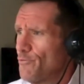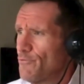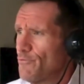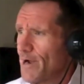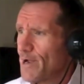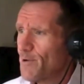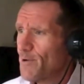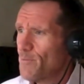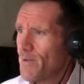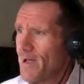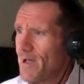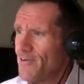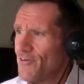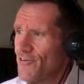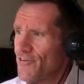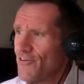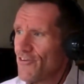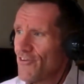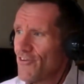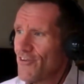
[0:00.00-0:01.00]

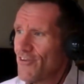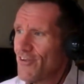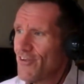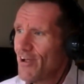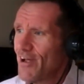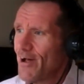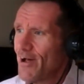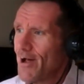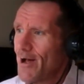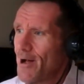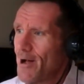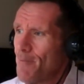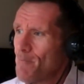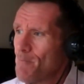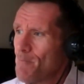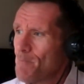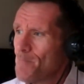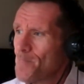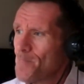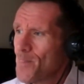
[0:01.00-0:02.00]
recommend?
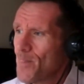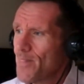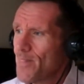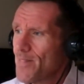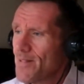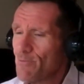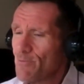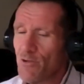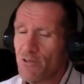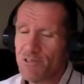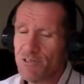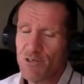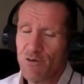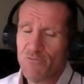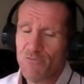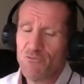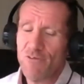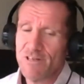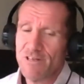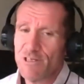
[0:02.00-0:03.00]
Well, the
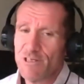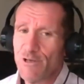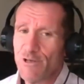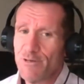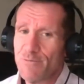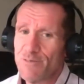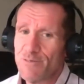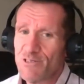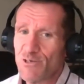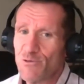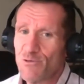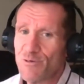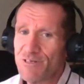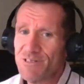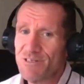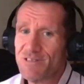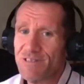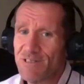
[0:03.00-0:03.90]
self-directed learning material is